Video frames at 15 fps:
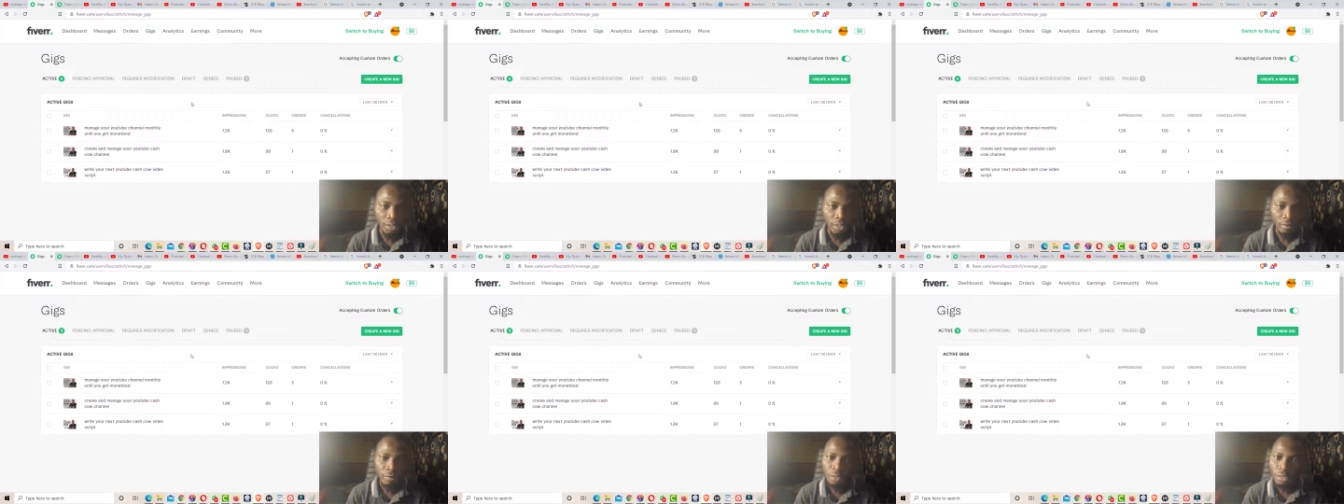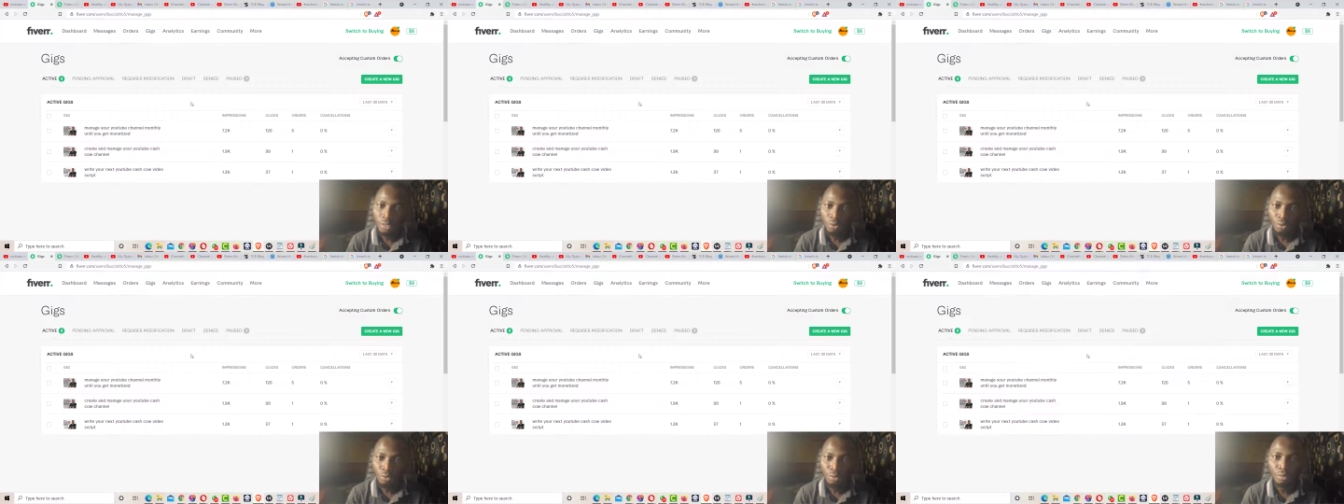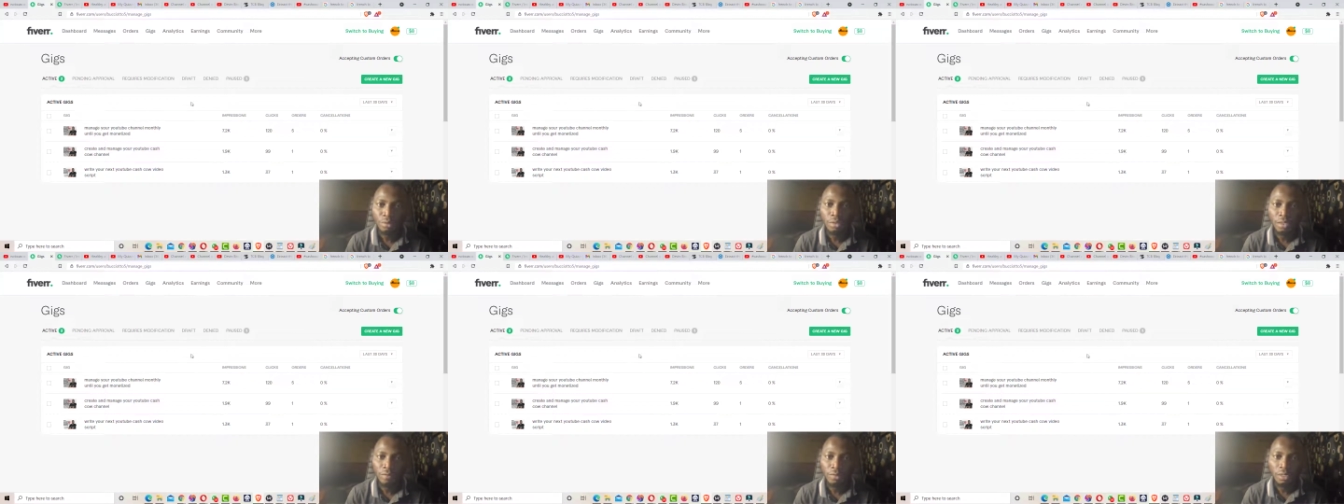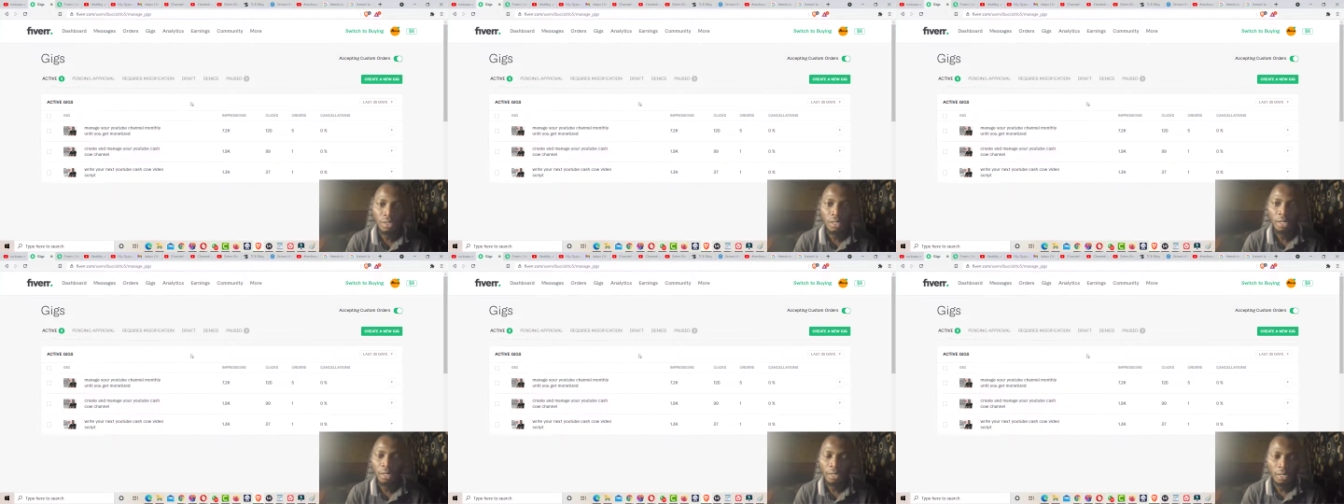everything will
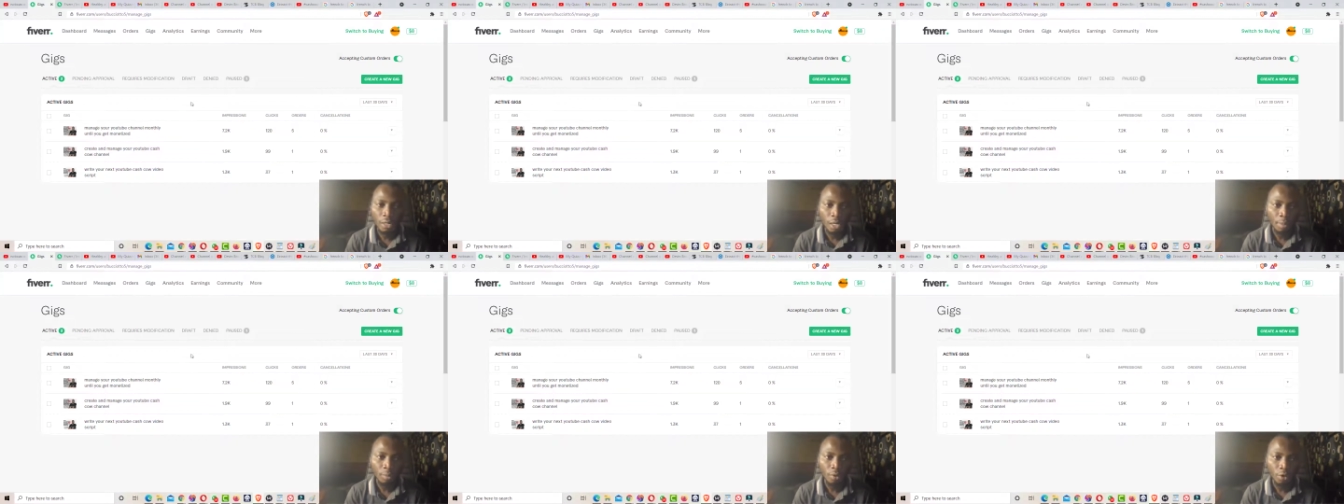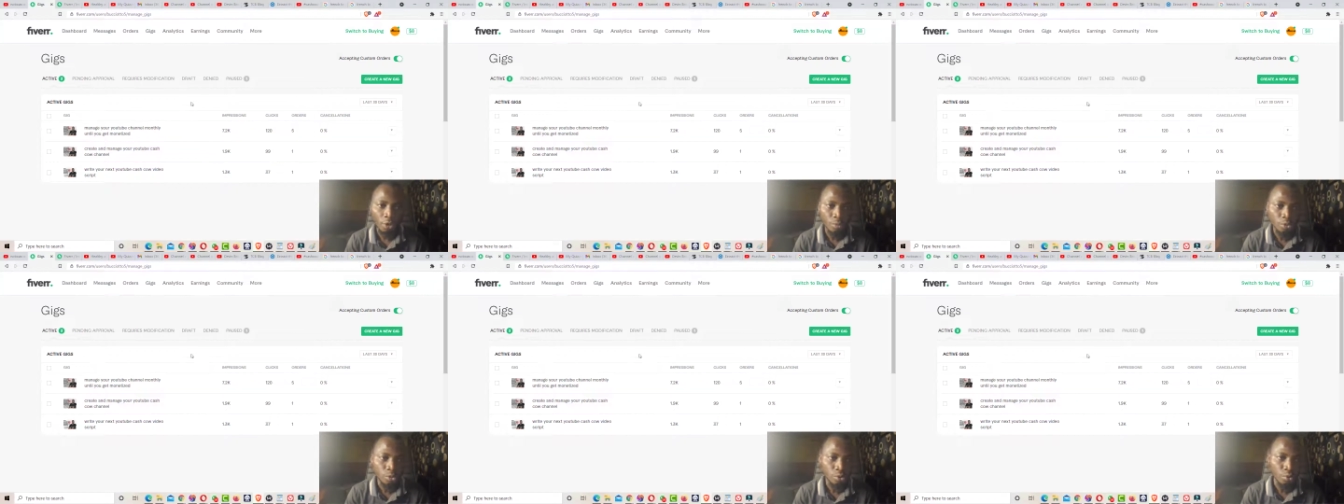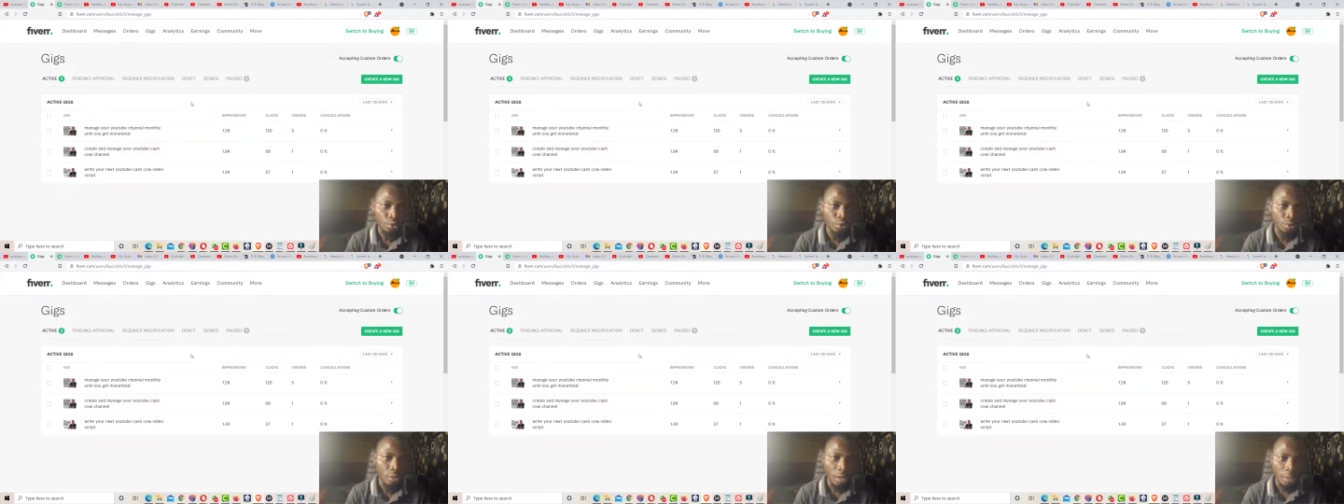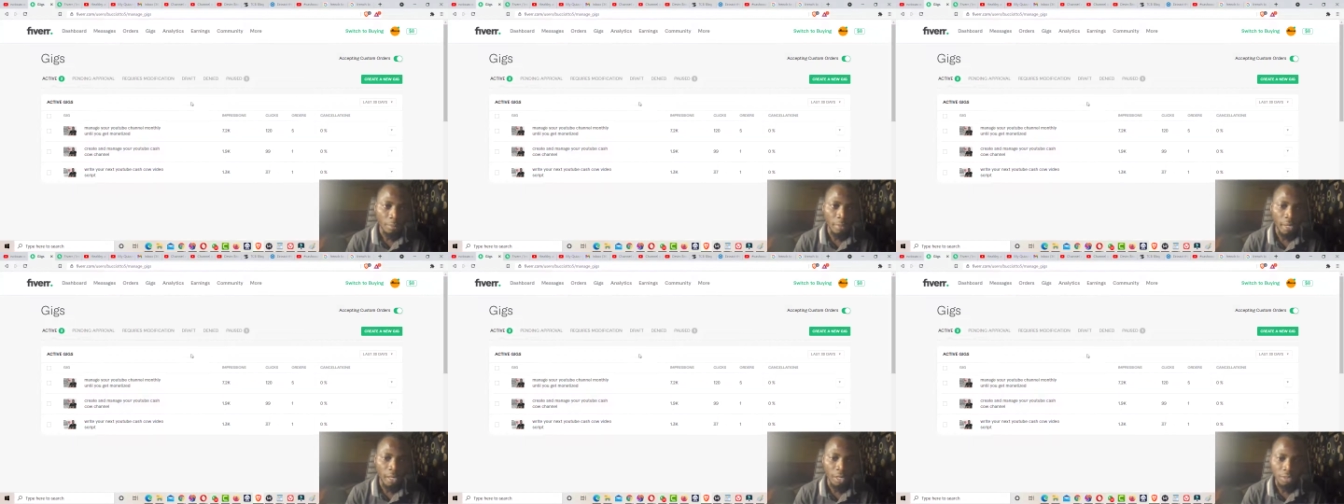definitely wrap up to
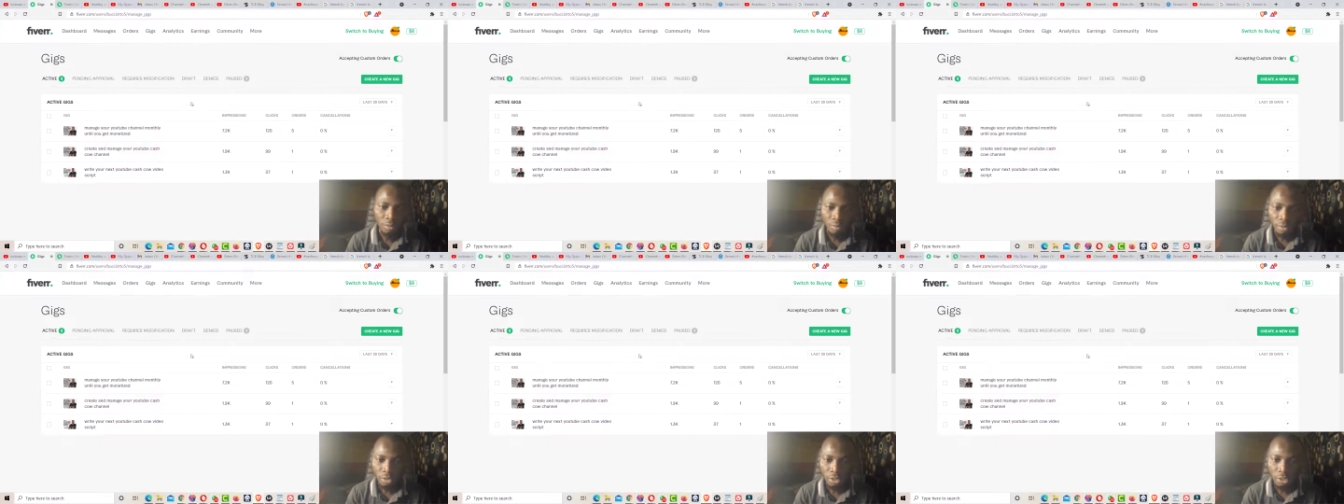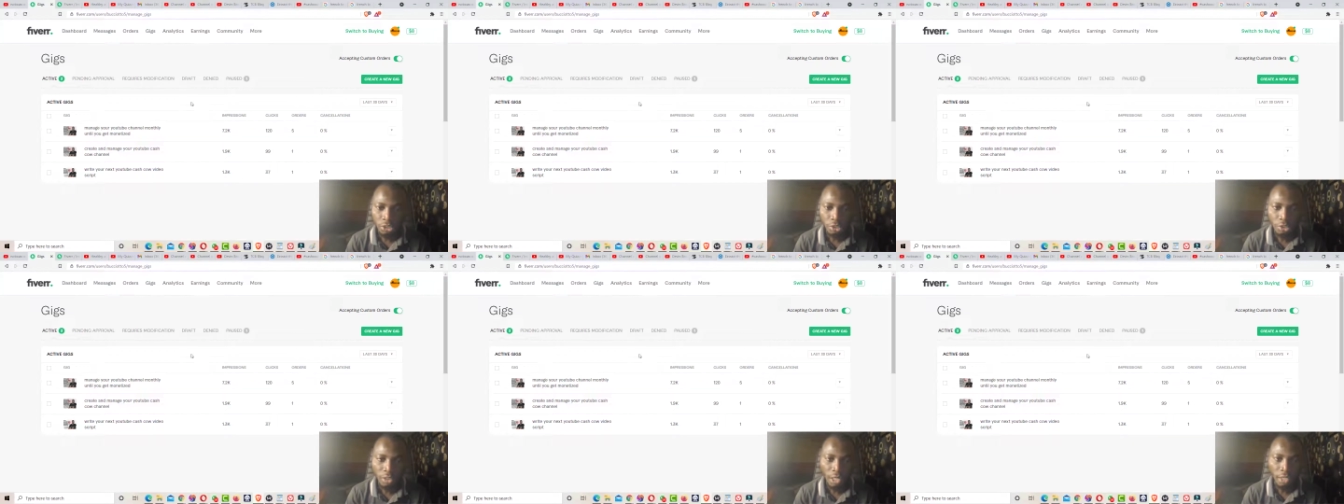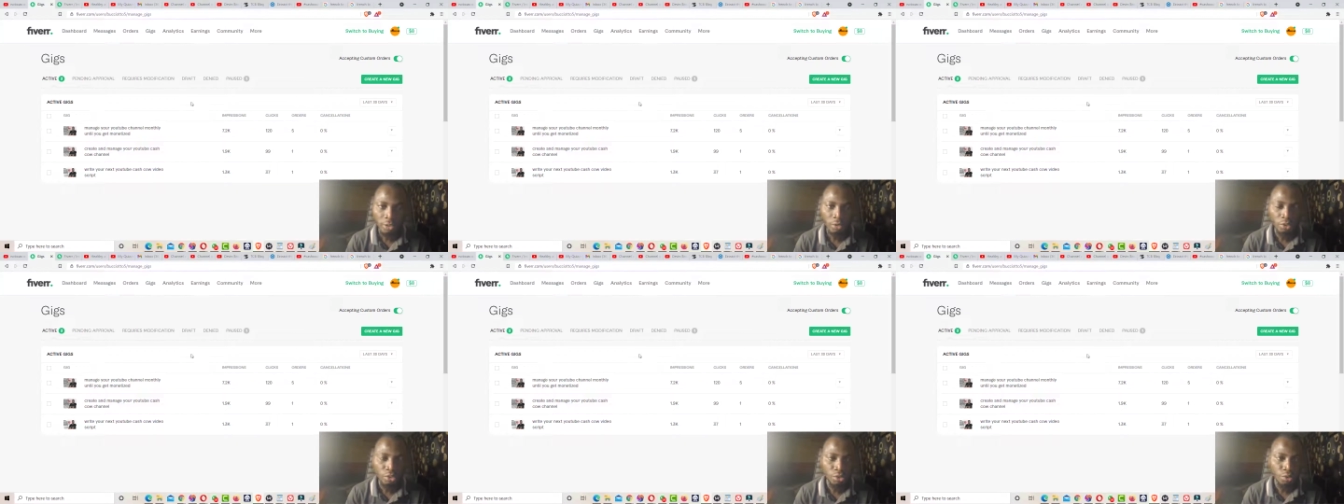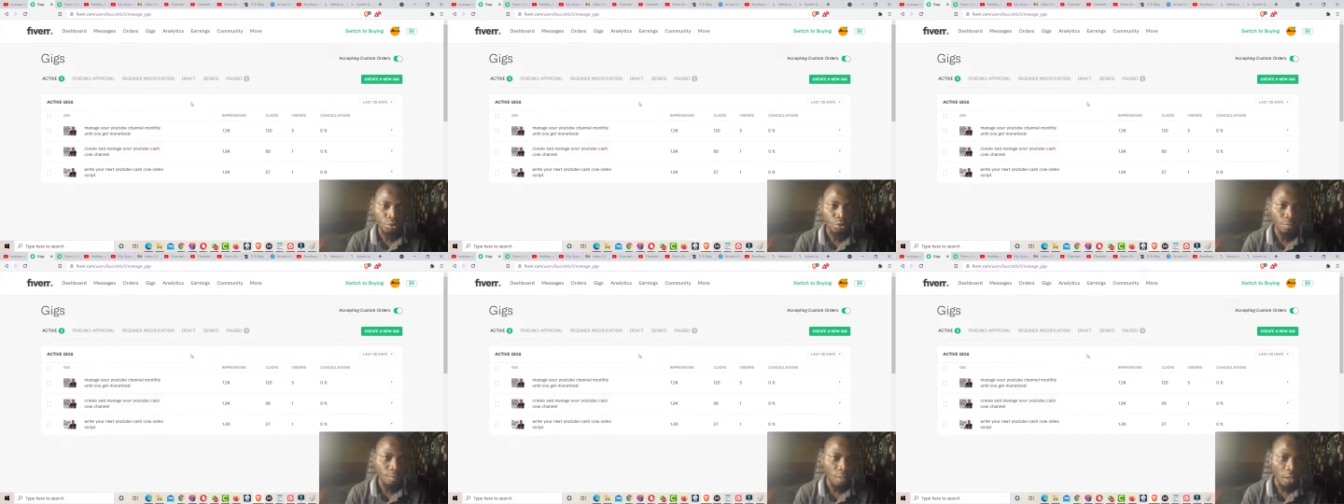my expectation, and
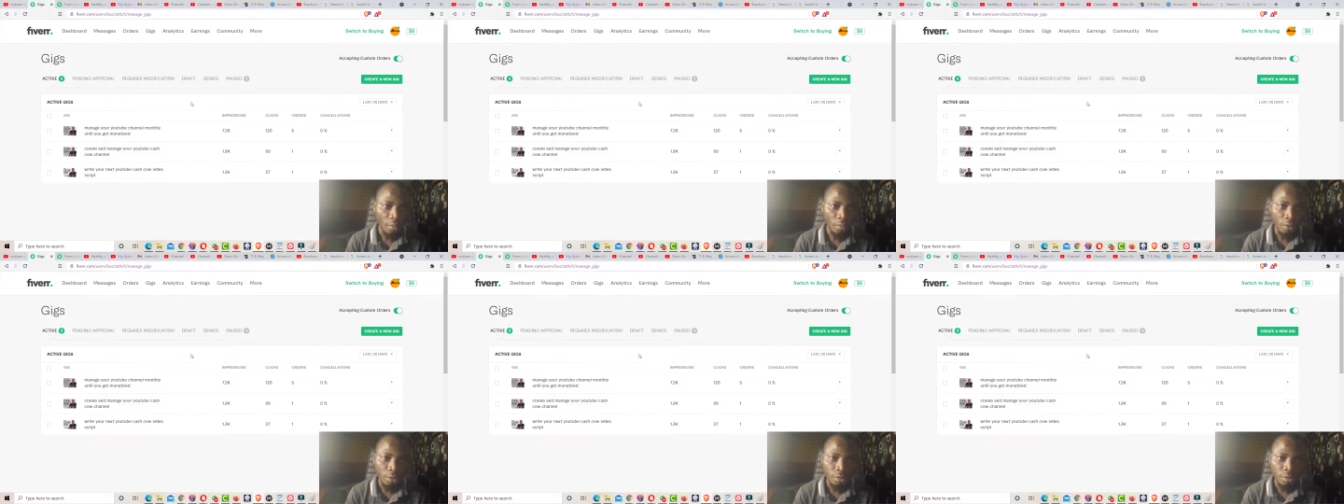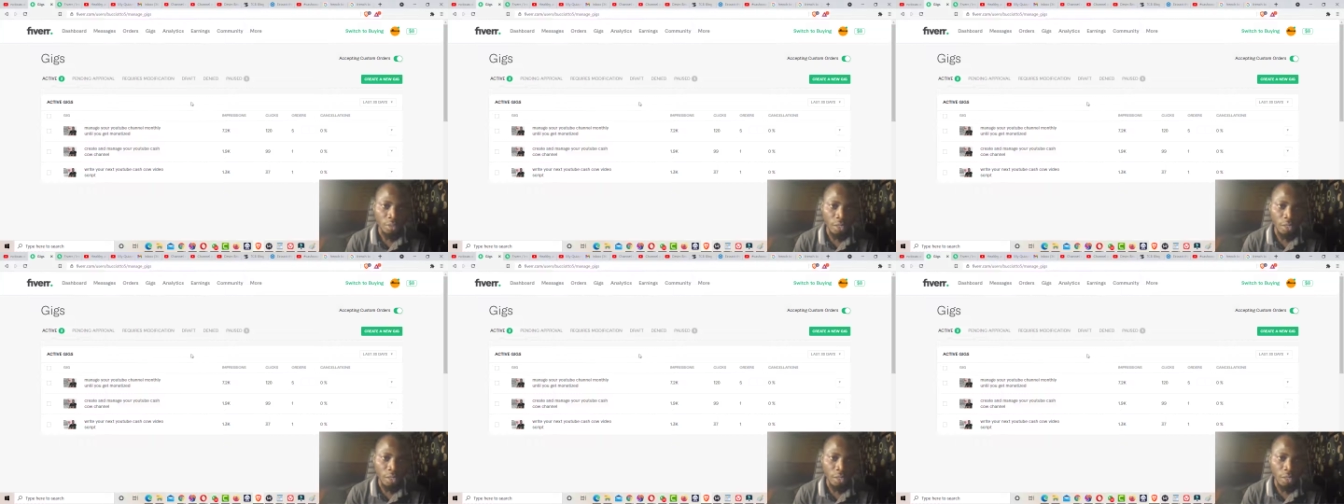also more